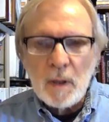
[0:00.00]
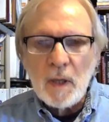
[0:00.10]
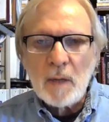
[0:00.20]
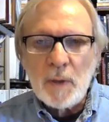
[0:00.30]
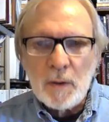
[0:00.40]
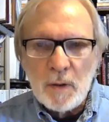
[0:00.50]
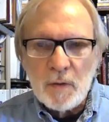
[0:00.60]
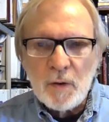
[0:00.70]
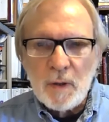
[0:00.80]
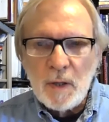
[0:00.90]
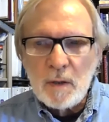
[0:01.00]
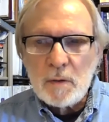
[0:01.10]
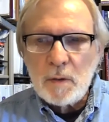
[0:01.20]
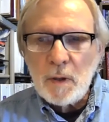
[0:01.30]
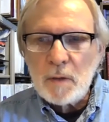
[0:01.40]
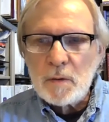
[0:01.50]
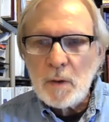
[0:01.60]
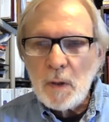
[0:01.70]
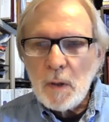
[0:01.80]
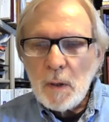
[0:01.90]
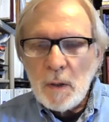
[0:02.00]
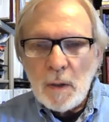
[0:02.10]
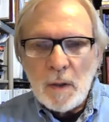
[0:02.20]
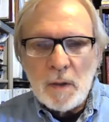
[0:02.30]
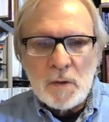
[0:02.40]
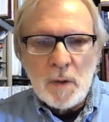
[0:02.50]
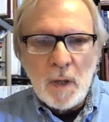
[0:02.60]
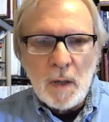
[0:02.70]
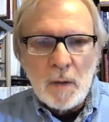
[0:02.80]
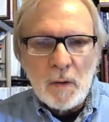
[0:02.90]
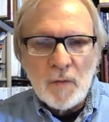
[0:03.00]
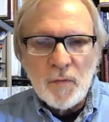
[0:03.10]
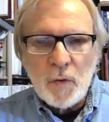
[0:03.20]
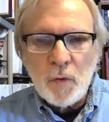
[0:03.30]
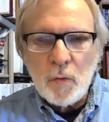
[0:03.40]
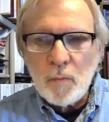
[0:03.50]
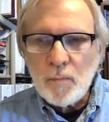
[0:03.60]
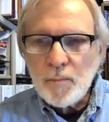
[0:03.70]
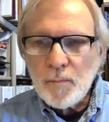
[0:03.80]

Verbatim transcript: climate in the United States, is that if you